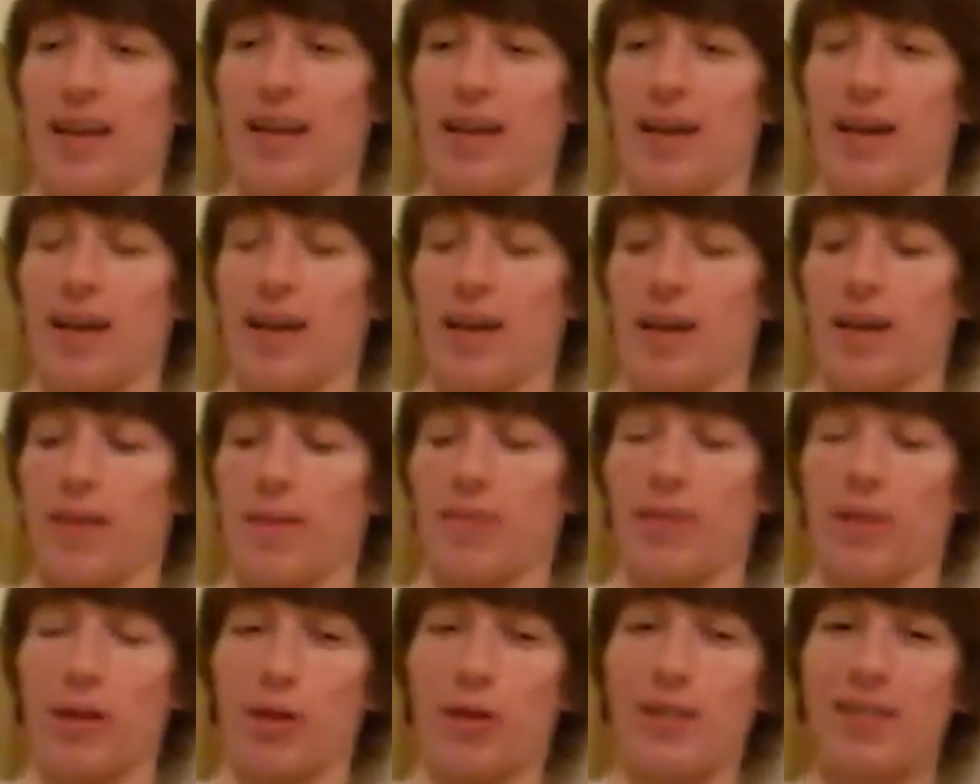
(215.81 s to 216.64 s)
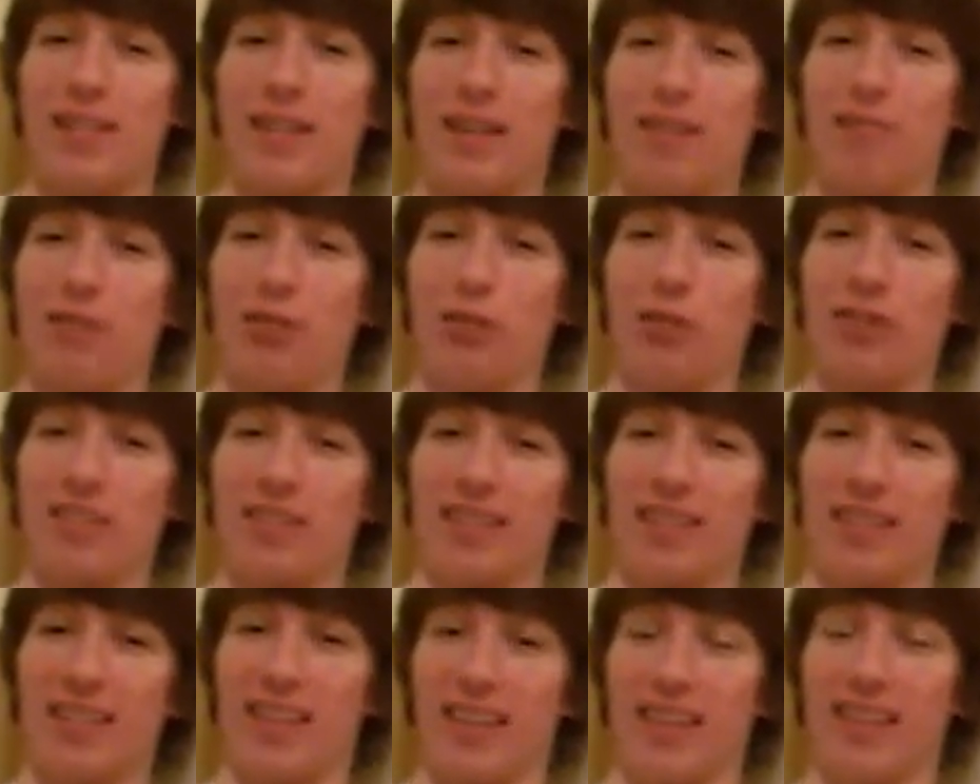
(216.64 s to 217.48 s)
Uh, the Christian influence
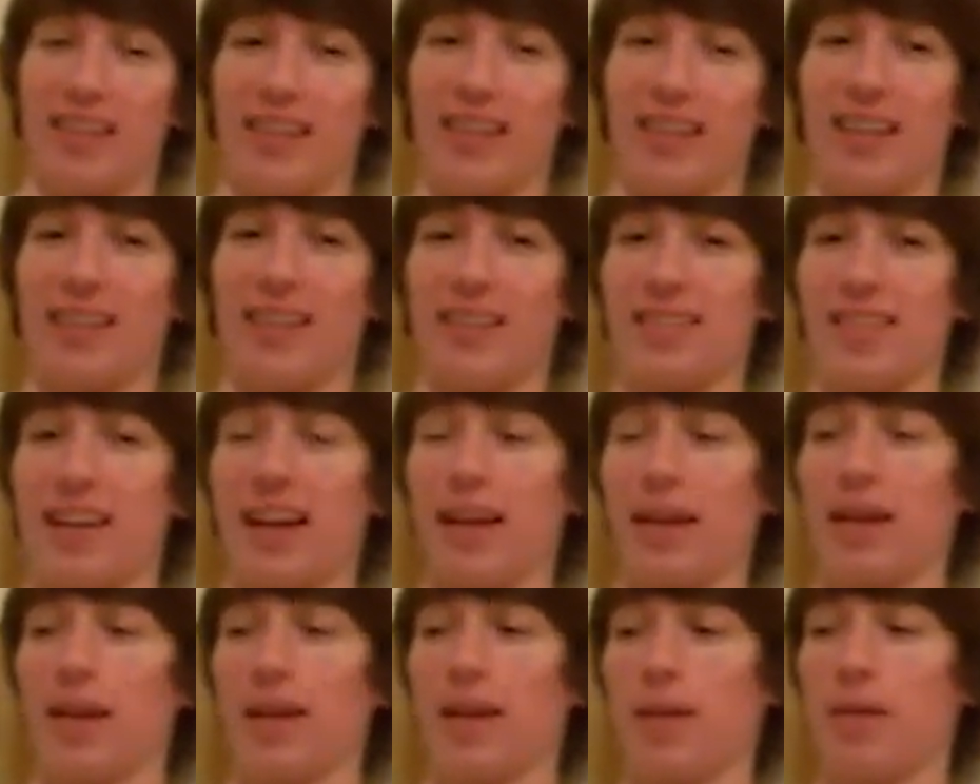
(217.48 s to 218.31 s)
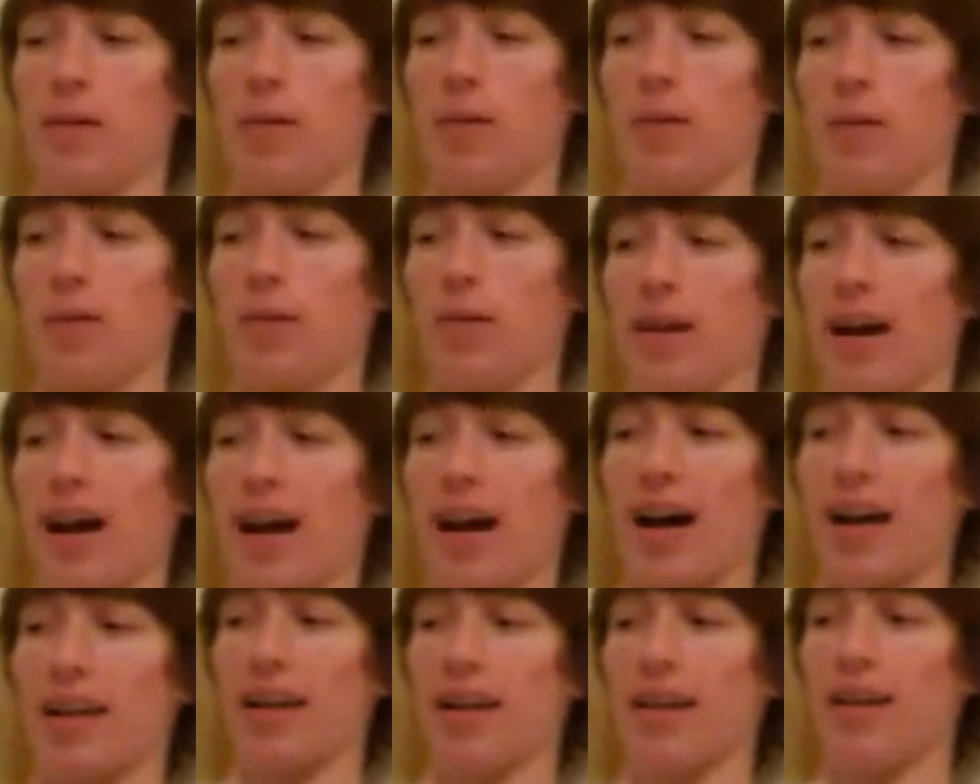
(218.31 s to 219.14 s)
in this is like
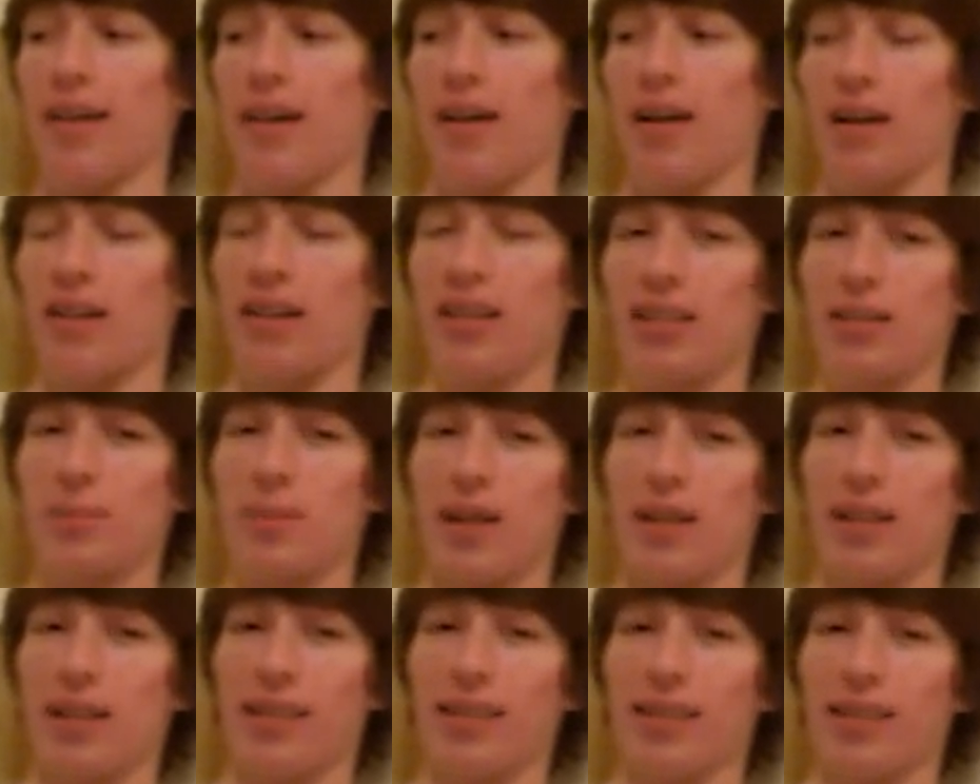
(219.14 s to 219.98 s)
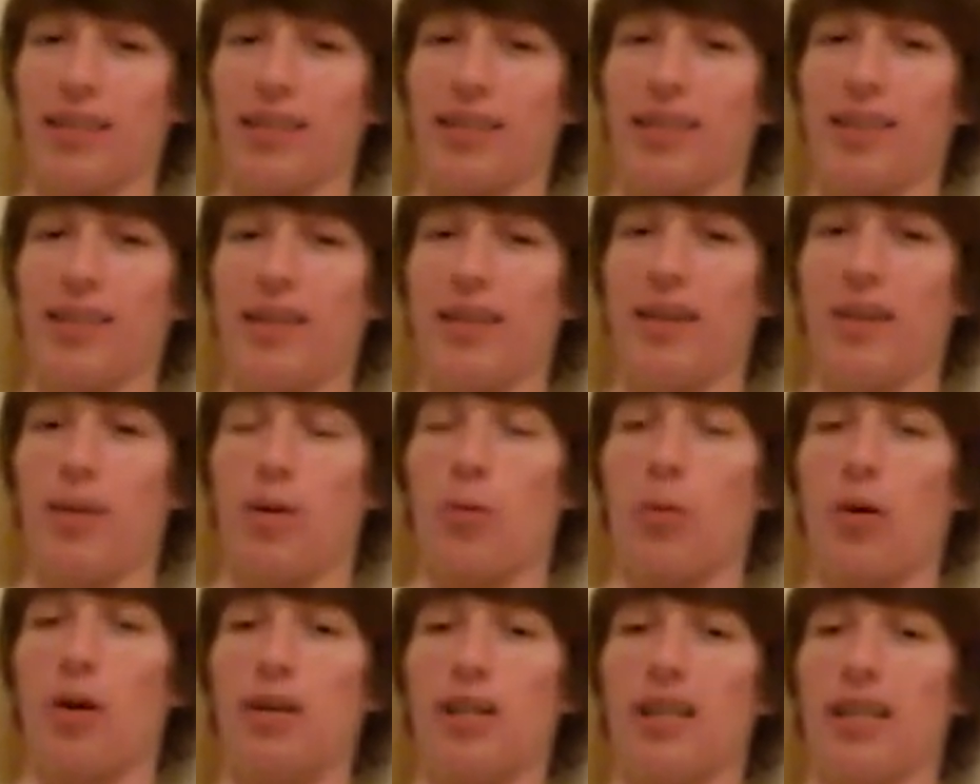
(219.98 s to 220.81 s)
God unexpectedly
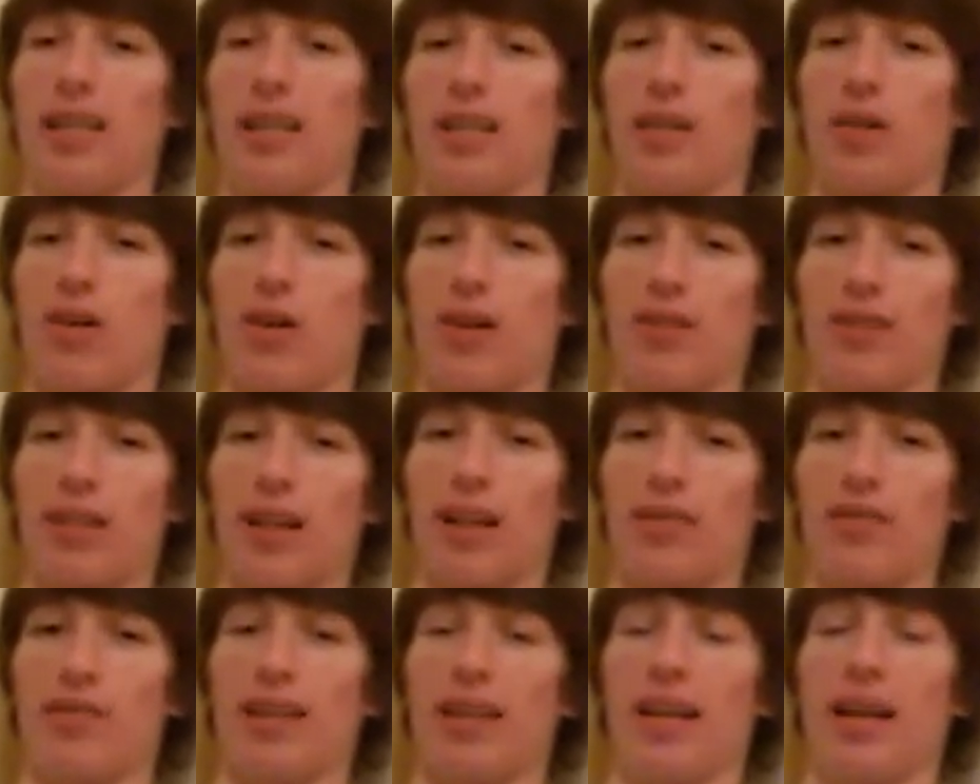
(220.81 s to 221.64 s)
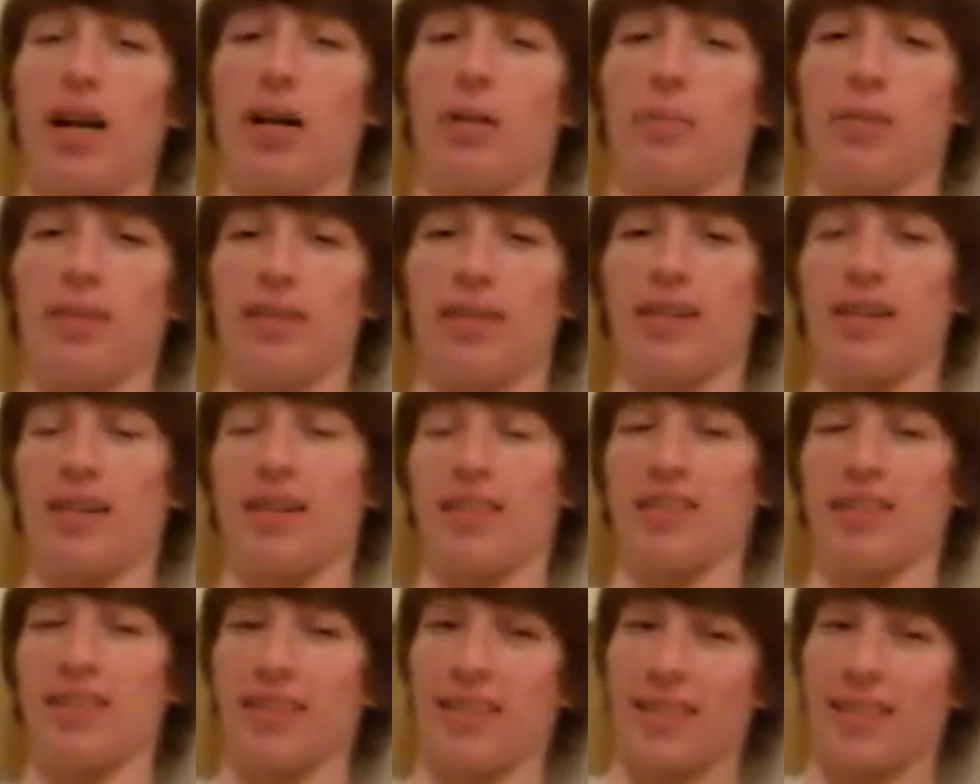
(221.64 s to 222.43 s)
walking into our lives and helping us.